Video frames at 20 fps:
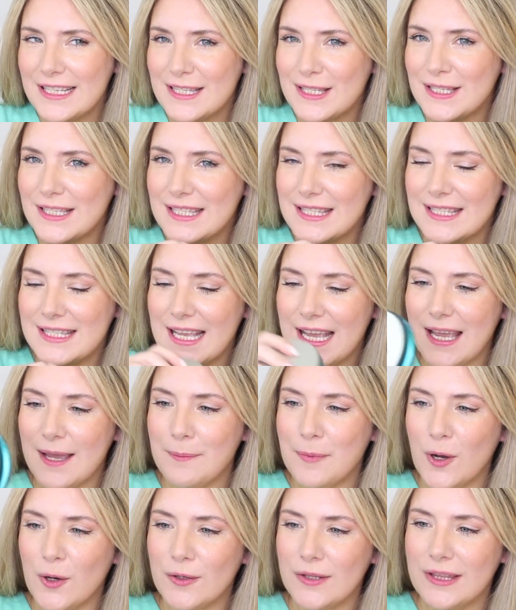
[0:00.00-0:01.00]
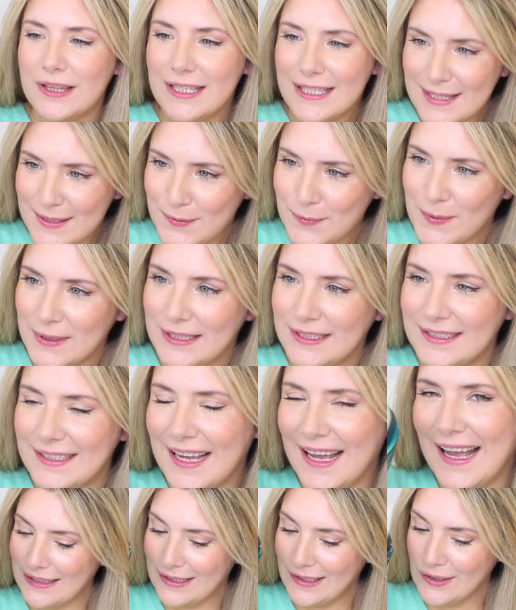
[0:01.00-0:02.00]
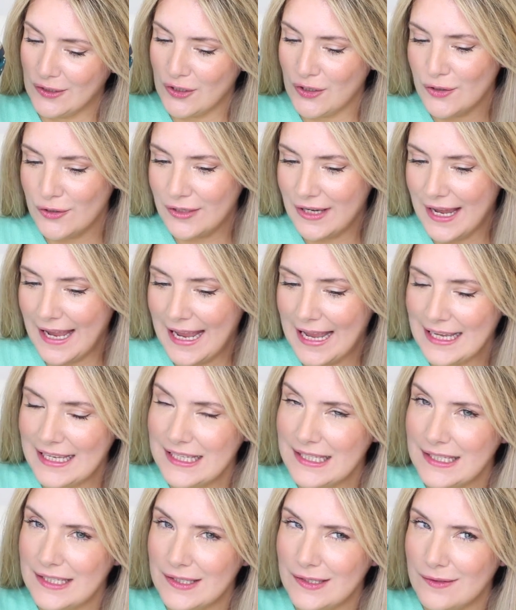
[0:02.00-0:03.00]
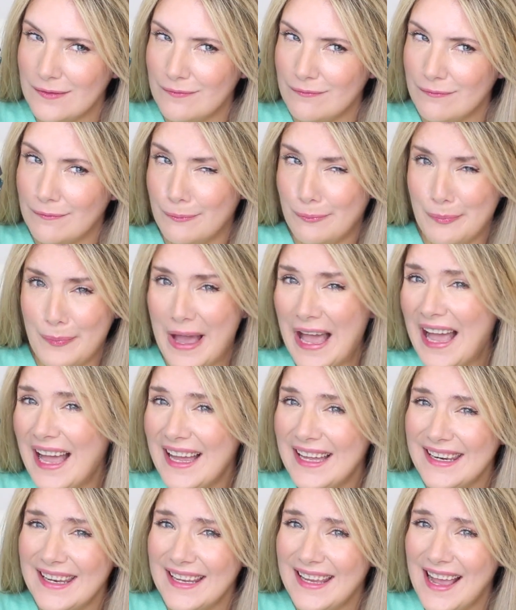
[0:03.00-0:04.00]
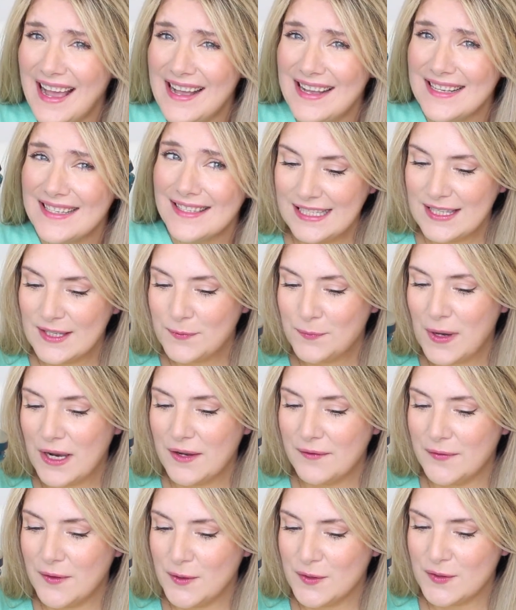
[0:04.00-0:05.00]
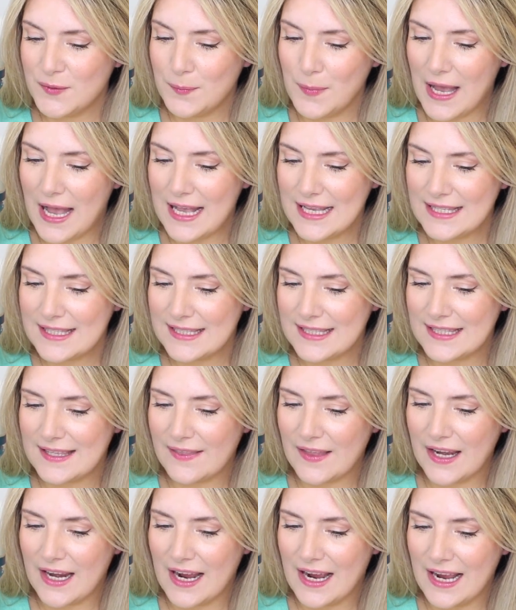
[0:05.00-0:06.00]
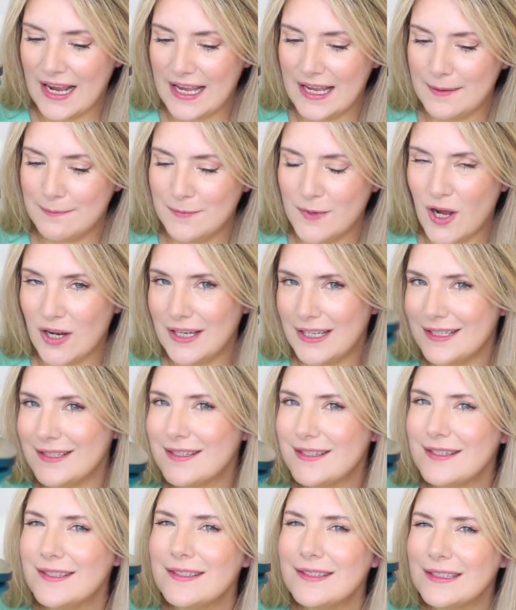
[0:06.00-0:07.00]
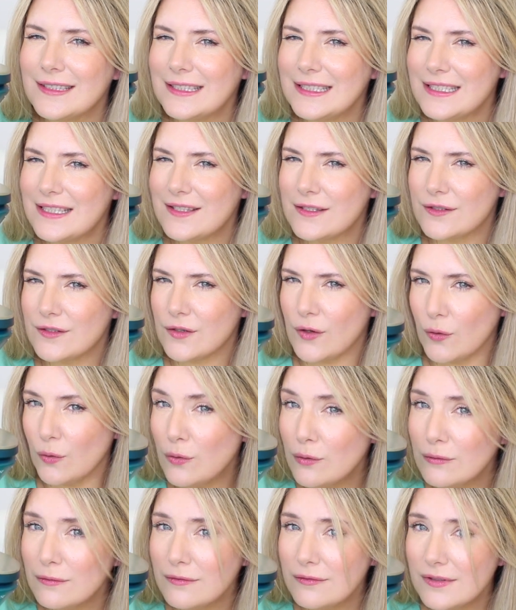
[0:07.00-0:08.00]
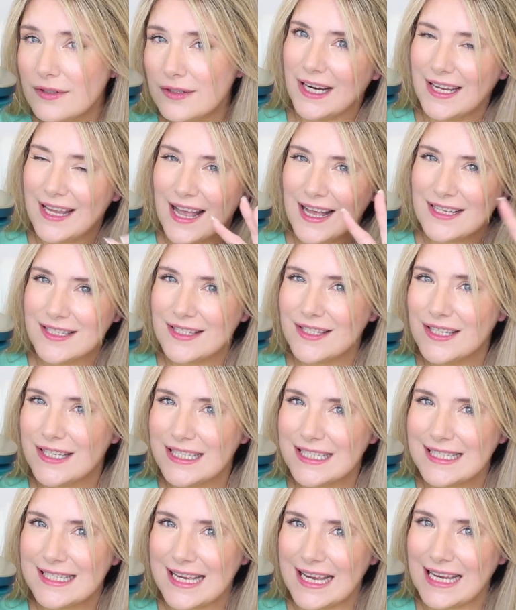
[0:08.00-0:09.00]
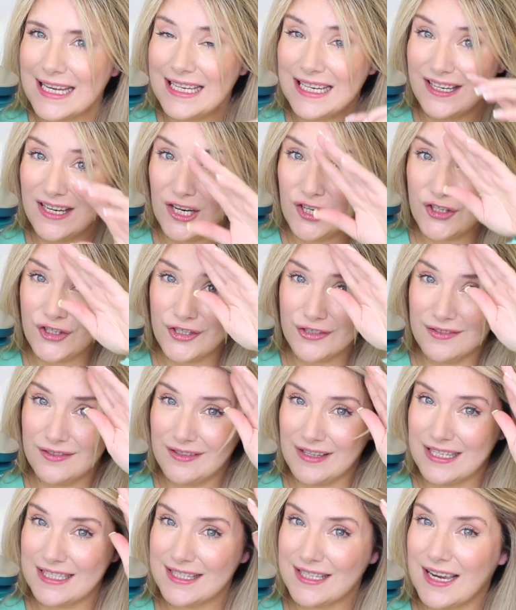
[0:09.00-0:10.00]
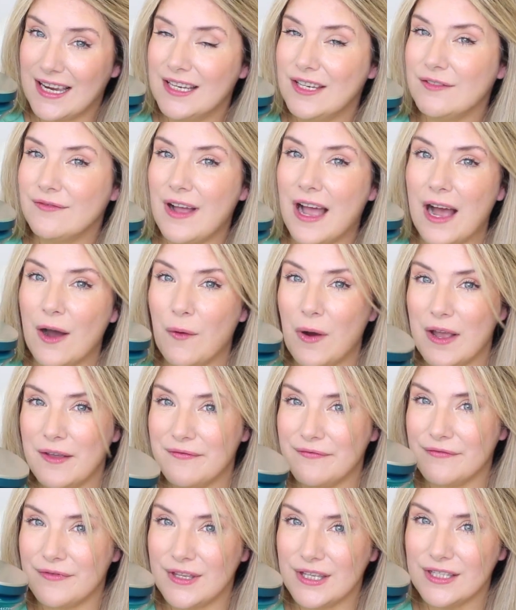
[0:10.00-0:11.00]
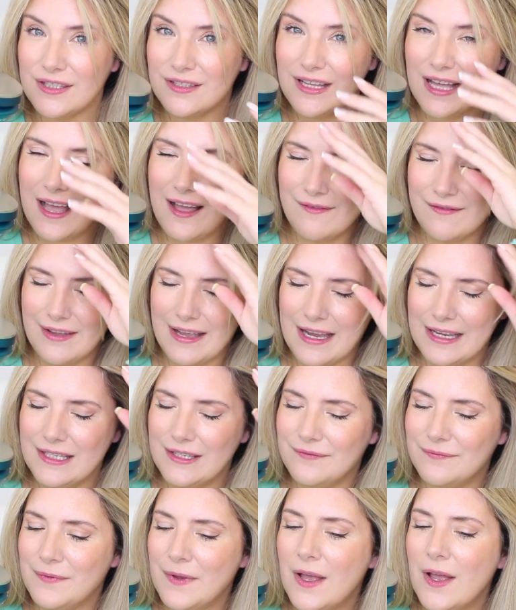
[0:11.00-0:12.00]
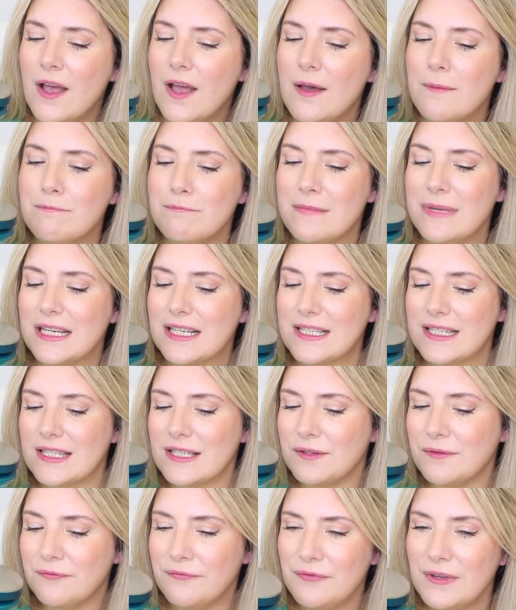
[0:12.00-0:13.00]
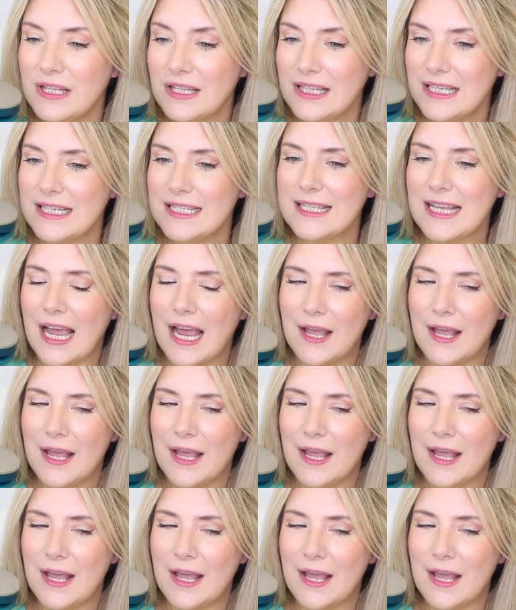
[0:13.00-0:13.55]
To say about this one, good and bad, I guess. This is one of those masks that I'm not instantly sold, I guess you could say. In a nutshell, that's kind of how I feel. I have kind of mixed feelings.